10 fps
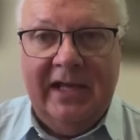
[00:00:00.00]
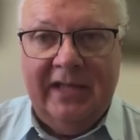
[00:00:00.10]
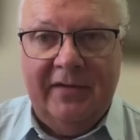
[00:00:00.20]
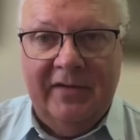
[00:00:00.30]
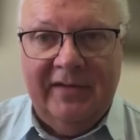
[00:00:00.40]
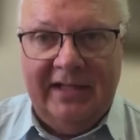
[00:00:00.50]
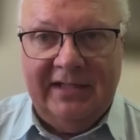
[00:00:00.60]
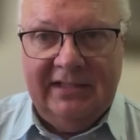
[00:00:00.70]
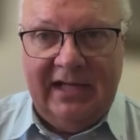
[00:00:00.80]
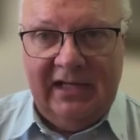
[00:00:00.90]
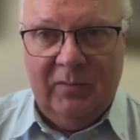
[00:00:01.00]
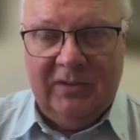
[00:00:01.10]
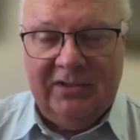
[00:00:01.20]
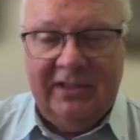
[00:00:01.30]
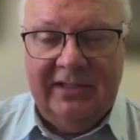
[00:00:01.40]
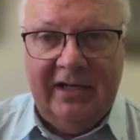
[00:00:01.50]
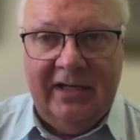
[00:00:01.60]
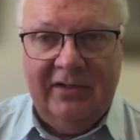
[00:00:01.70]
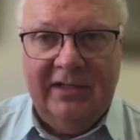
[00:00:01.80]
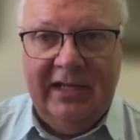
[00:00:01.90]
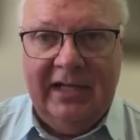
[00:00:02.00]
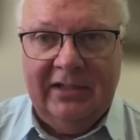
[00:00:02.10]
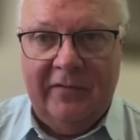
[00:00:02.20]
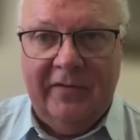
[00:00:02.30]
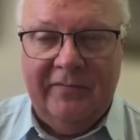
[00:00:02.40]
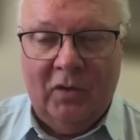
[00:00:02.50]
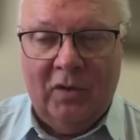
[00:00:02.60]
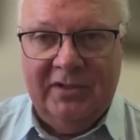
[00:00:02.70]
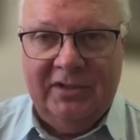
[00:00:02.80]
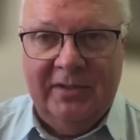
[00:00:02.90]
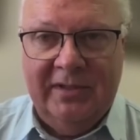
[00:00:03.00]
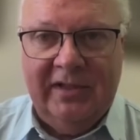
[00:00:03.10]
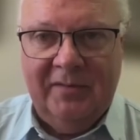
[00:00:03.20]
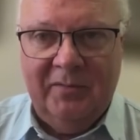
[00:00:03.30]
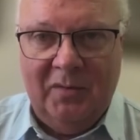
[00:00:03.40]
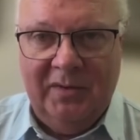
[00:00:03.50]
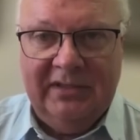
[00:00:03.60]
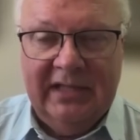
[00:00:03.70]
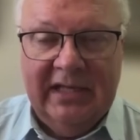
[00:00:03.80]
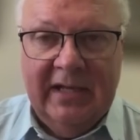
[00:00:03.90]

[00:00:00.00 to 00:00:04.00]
And I think that's exactly what Solidarity and Afriforum is doing at the moment.